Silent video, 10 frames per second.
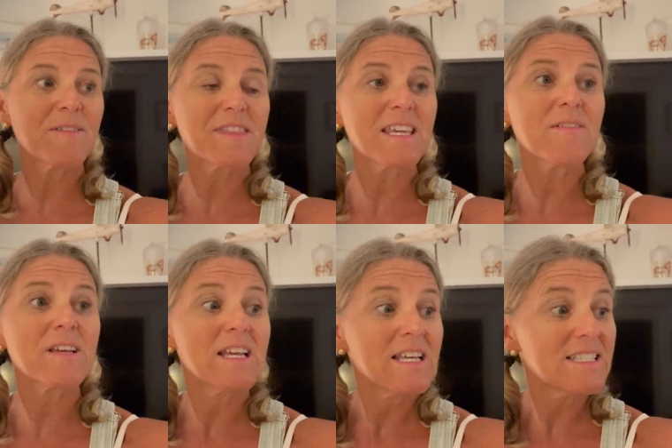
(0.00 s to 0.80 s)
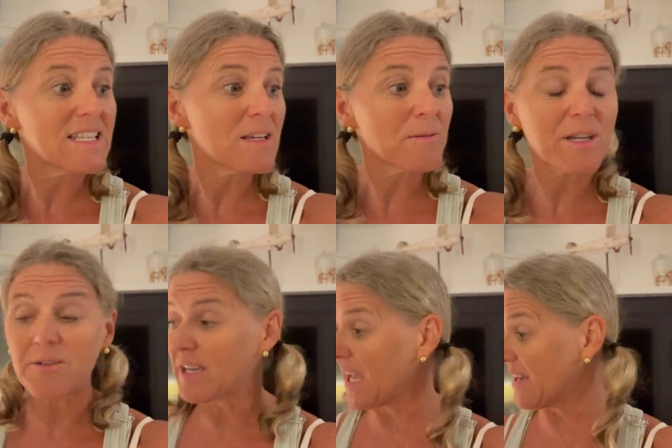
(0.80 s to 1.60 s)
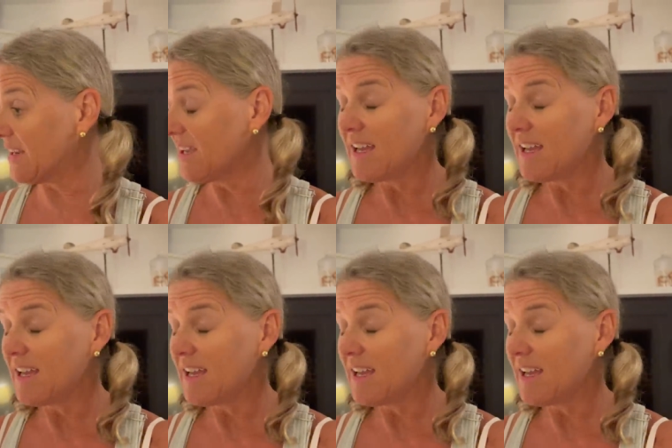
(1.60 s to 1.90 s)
even think of it. See, there we go again.